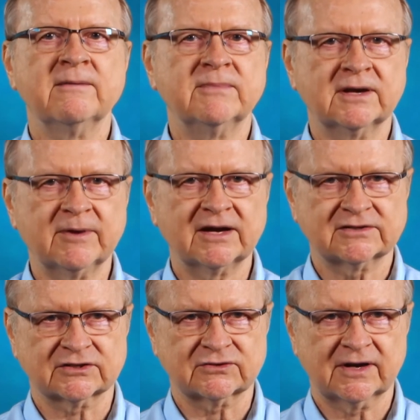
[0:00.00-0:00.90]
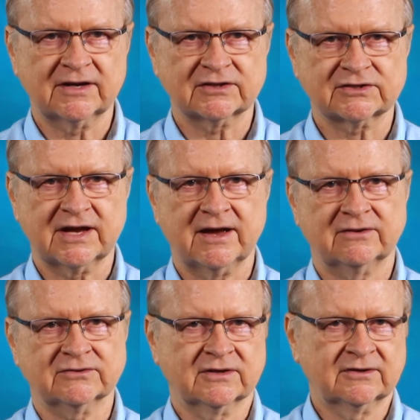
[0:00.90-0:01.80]
Minimize extraneous
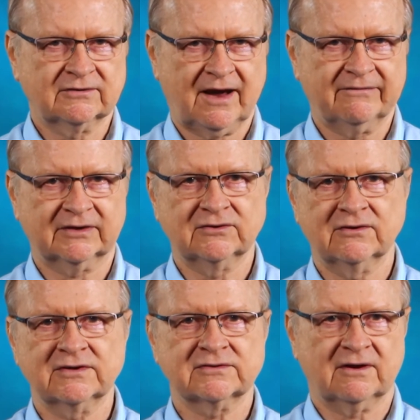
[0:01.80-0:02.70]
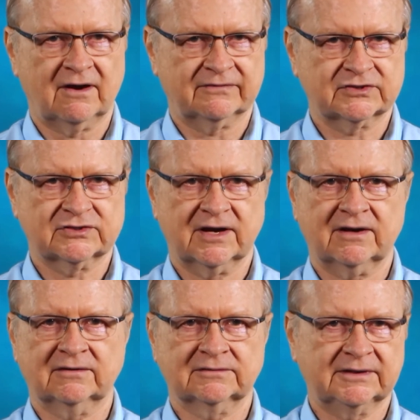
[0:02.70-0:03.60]
sounds, traffic noise, office
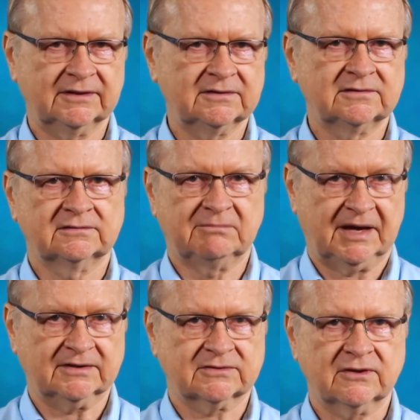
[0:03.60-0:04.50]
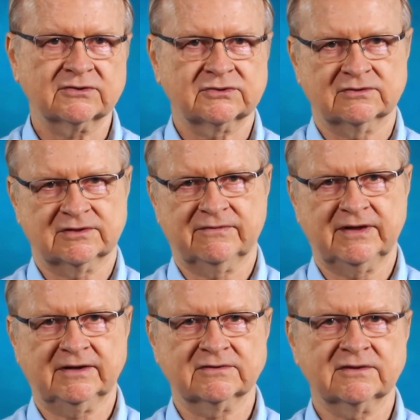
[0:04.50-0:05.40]
chatter, kids, pets, those sorts of
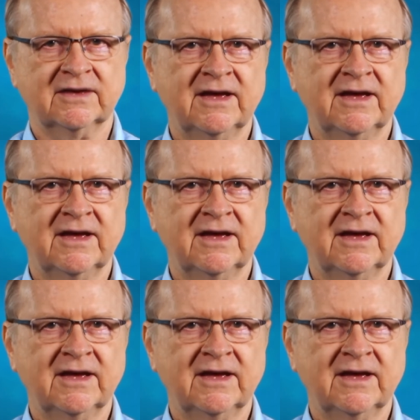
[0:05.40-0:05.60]
things.